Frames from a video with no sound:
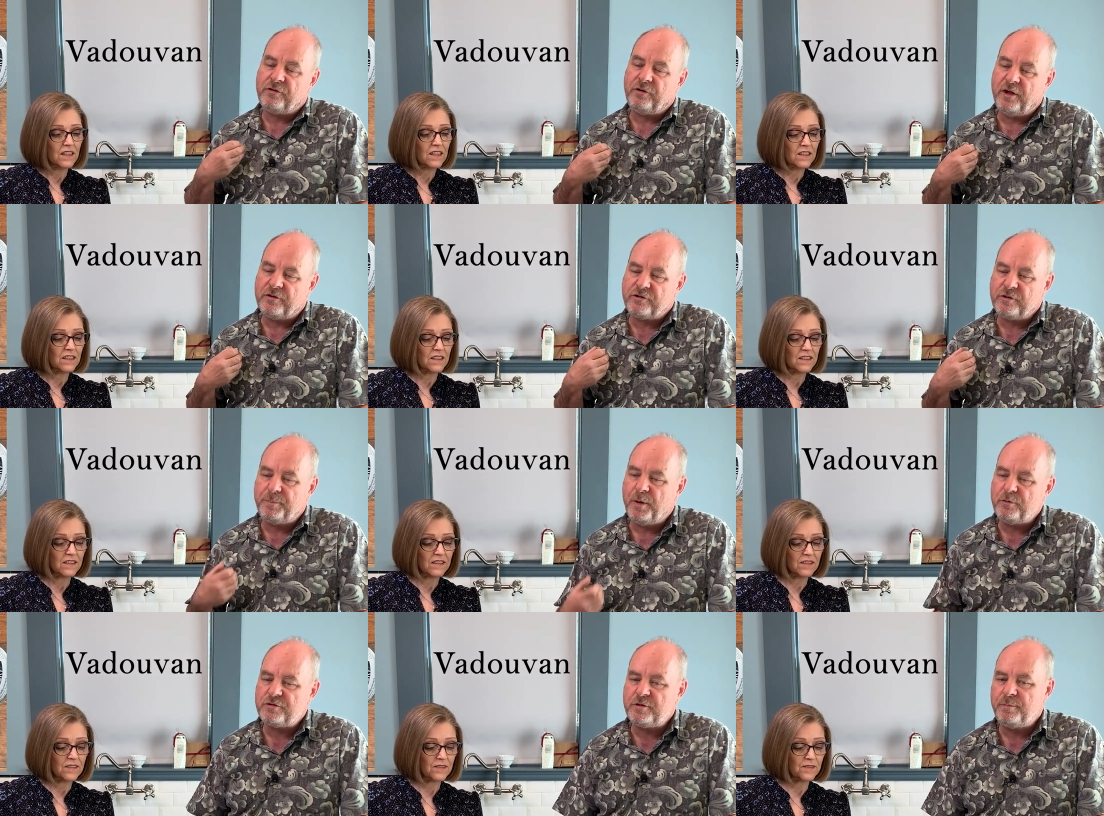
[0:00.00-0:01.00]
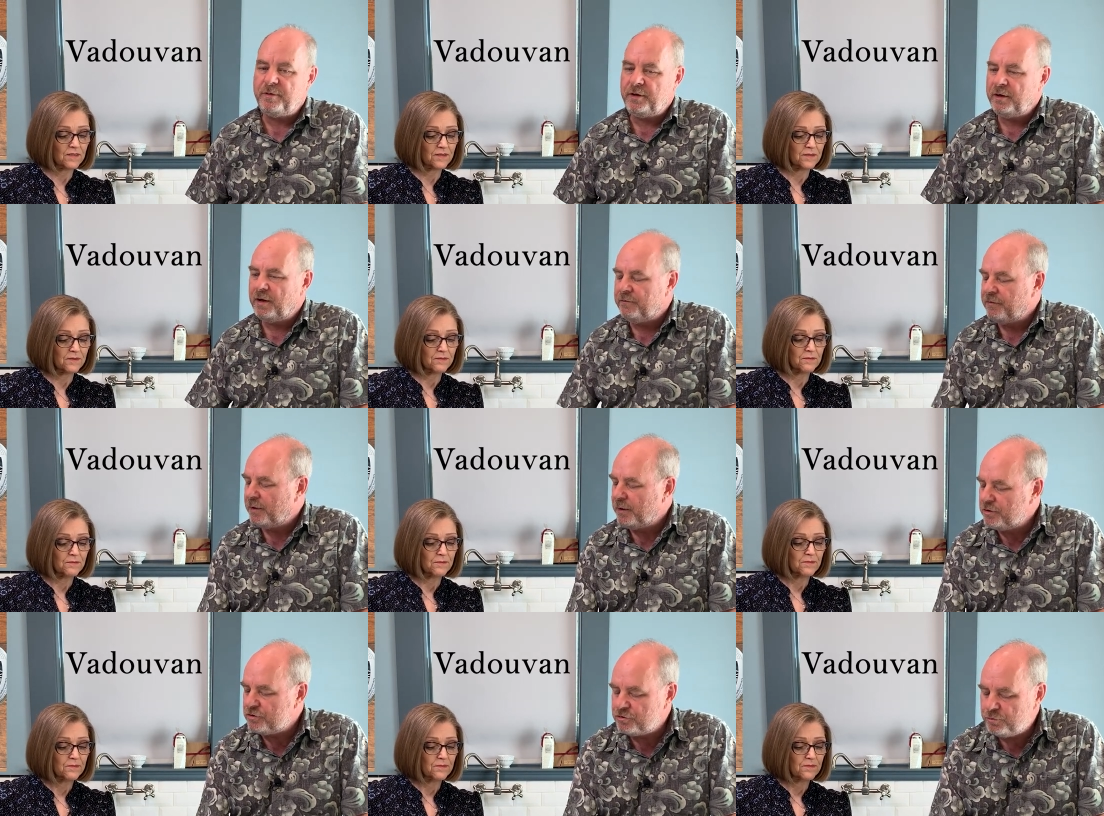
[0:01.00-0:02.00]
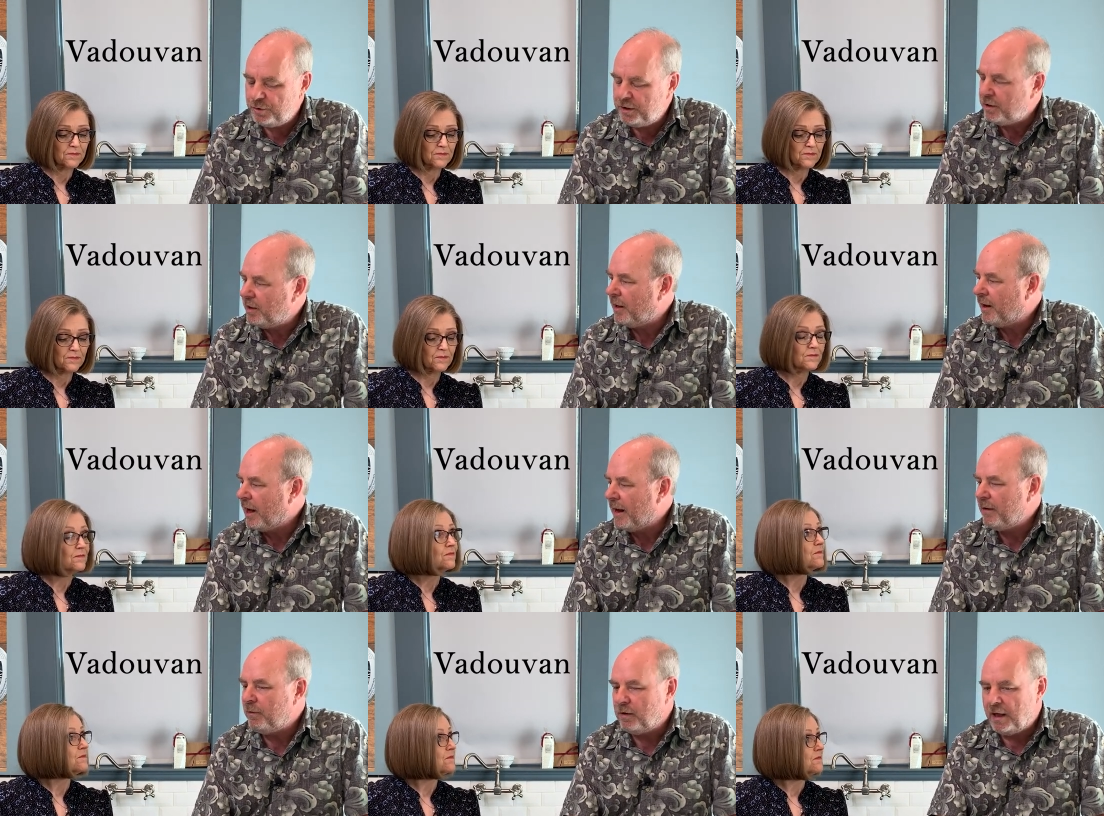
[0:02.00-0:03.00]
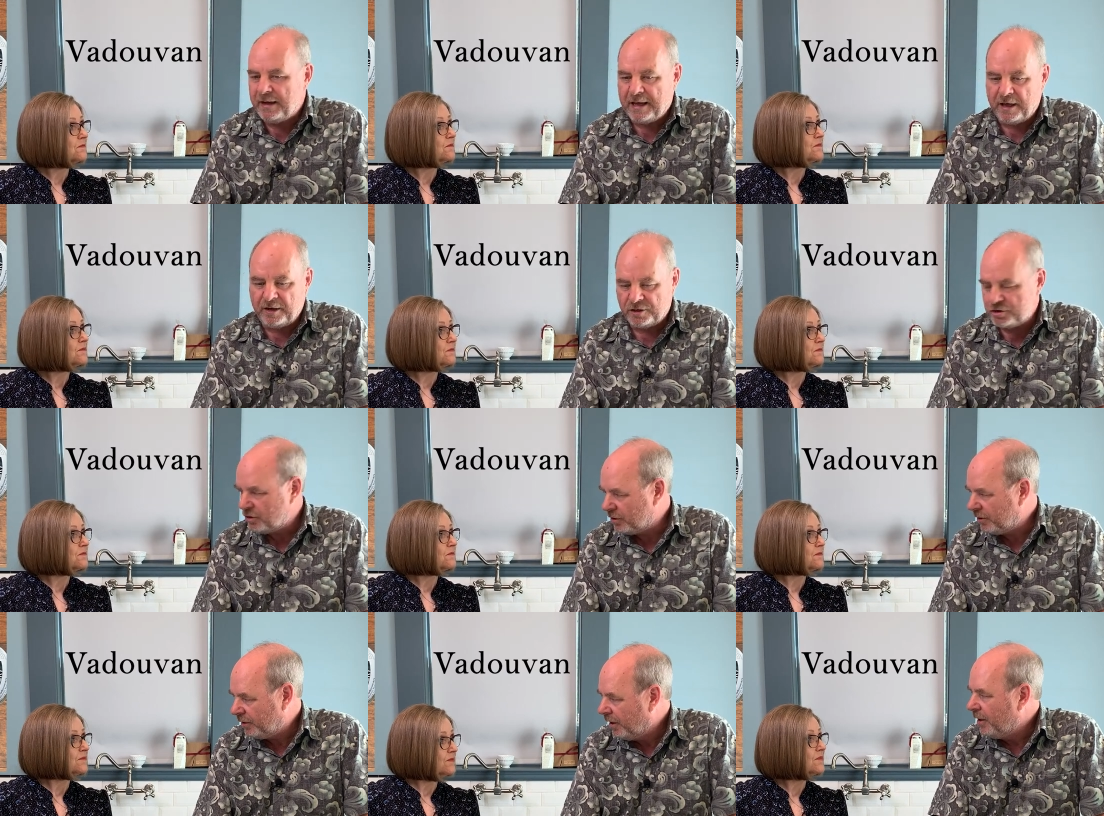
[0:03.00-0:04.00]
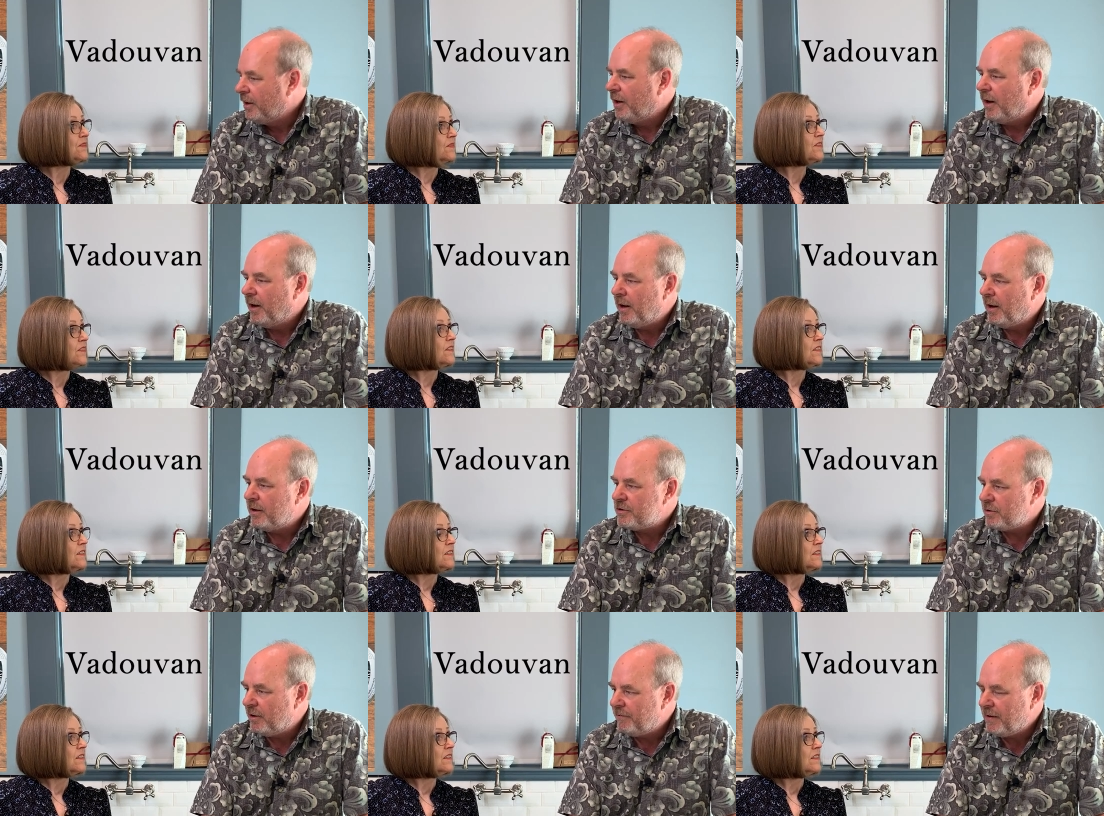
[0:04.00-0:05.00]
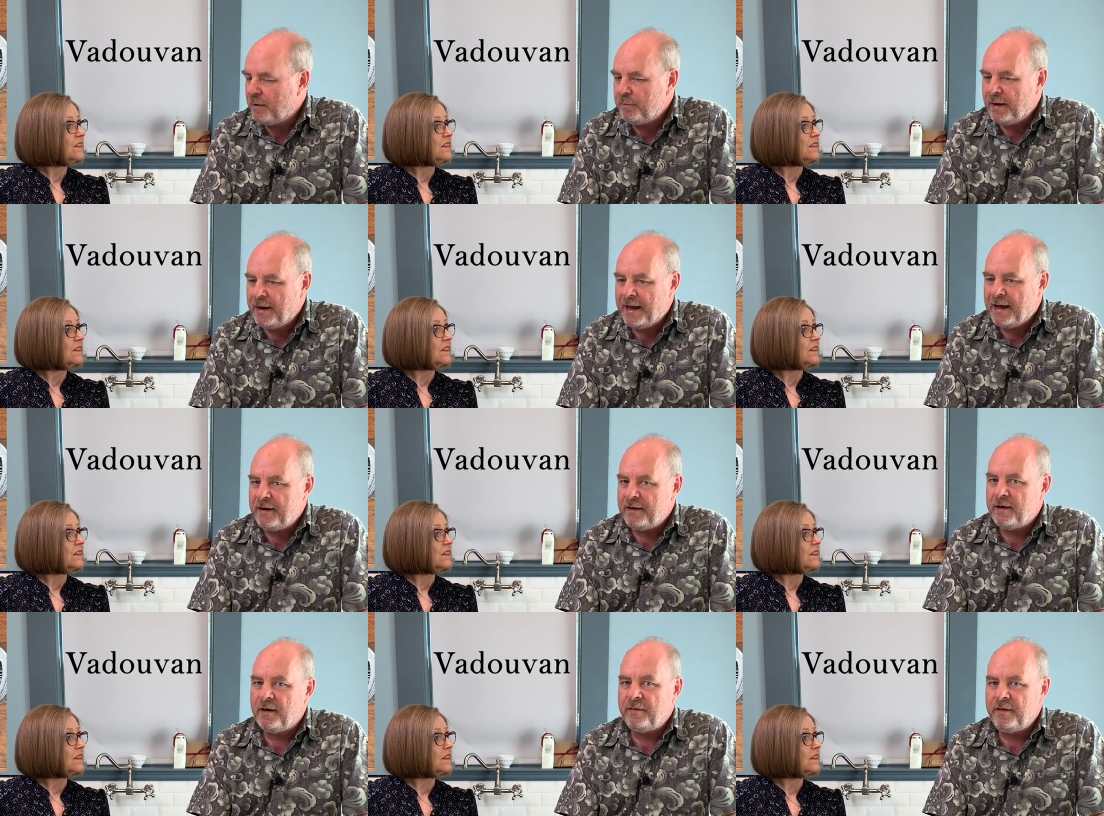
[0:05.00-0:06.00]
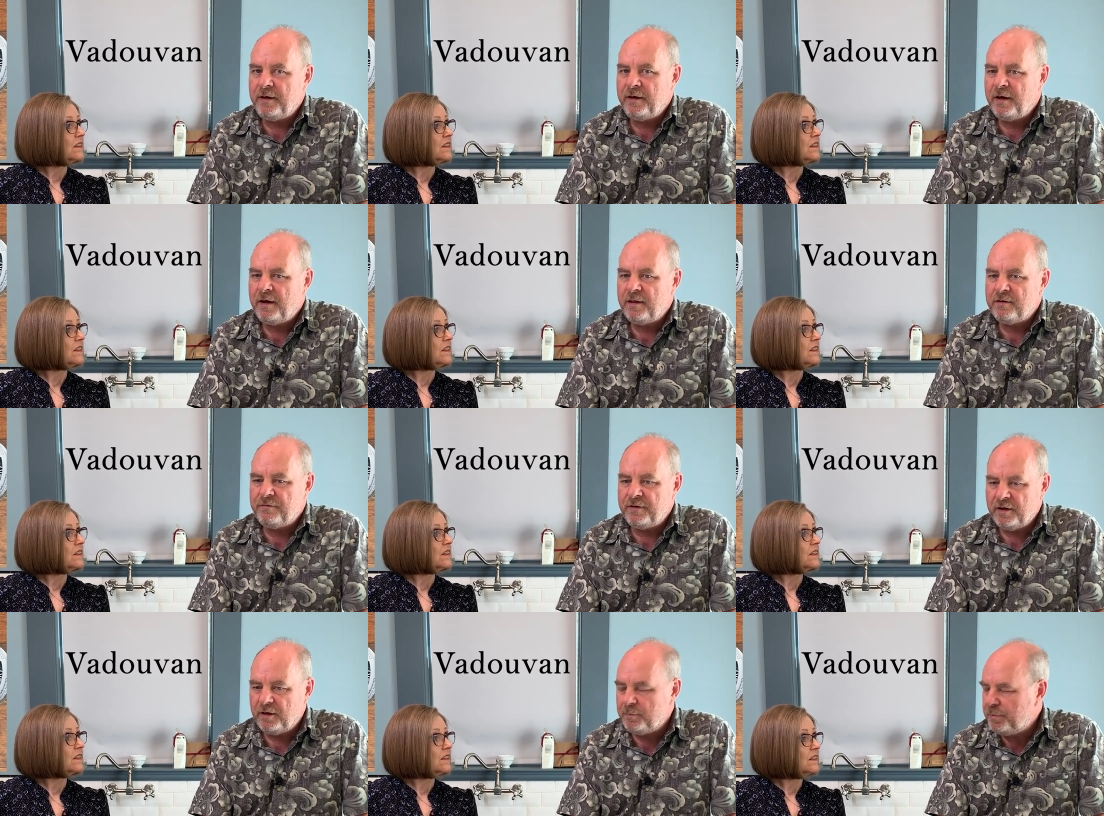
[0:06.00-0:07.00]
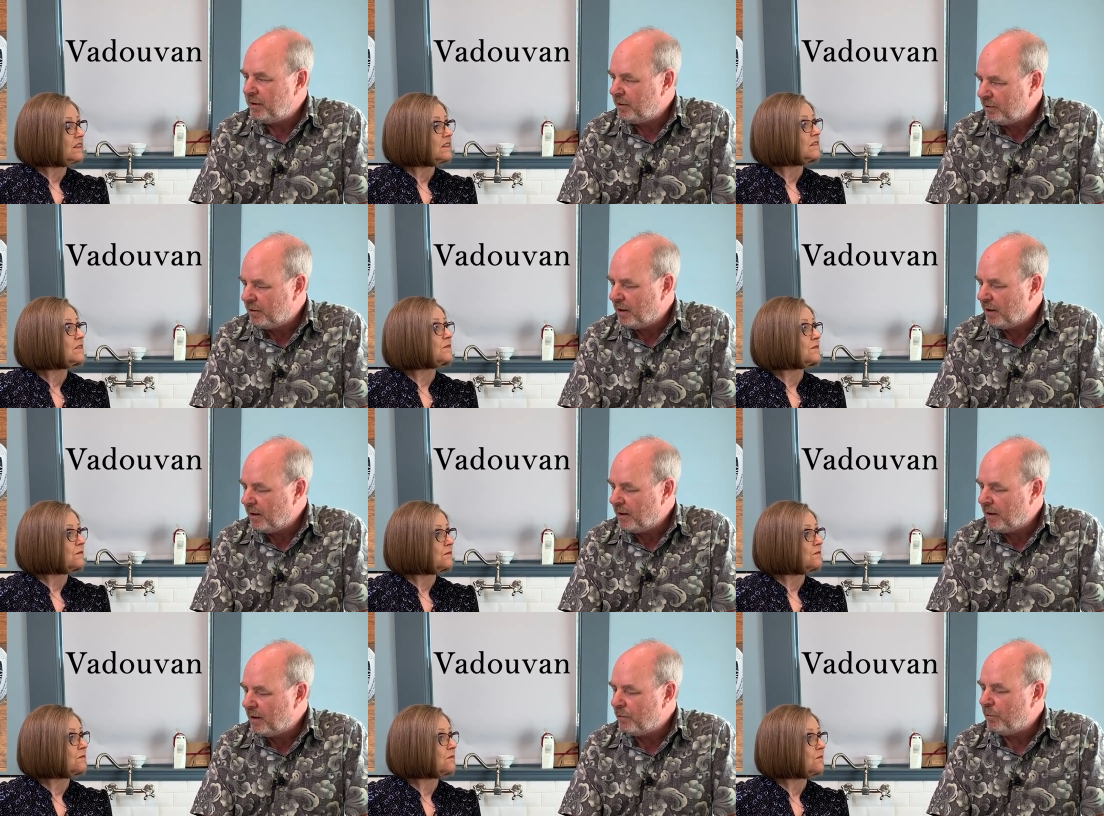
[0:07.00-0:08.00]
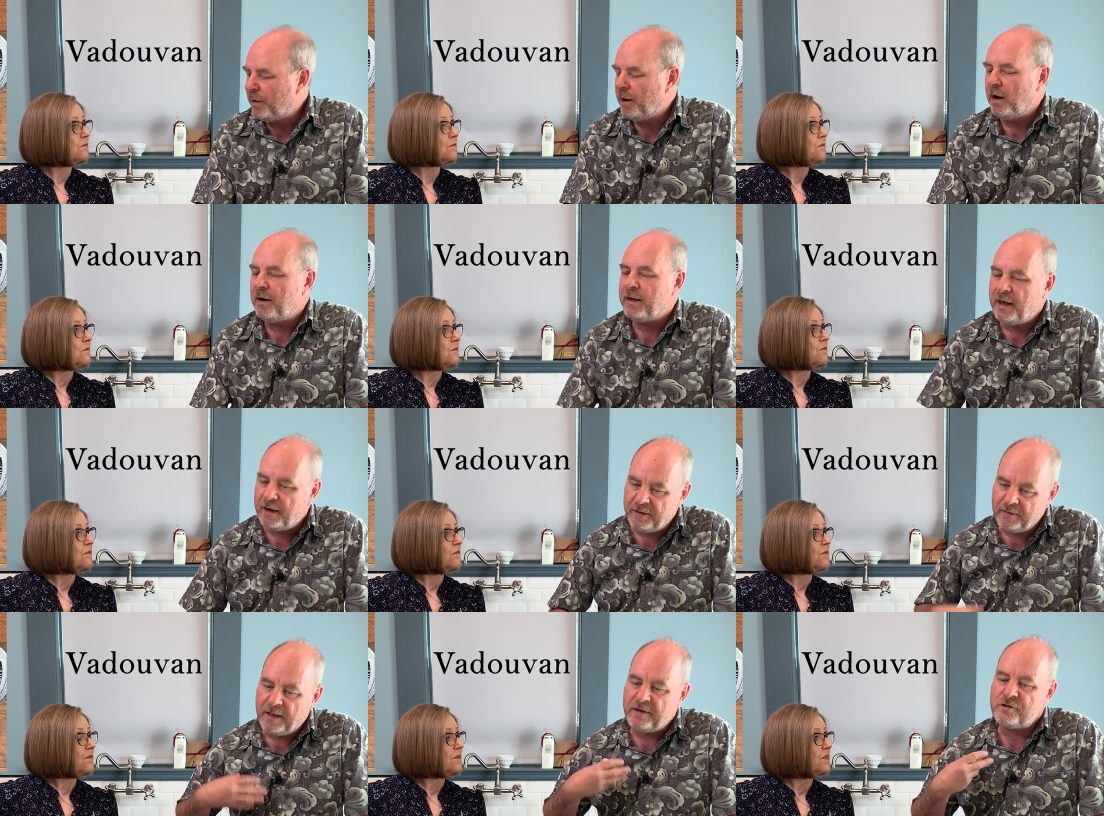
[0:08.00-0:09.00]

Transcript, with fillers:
Speaker 1: it's supposed to be a very sweet, and I don't like adding sugar. Uh, so I found by adding the uh, the vanilla bean, uh, we are getting that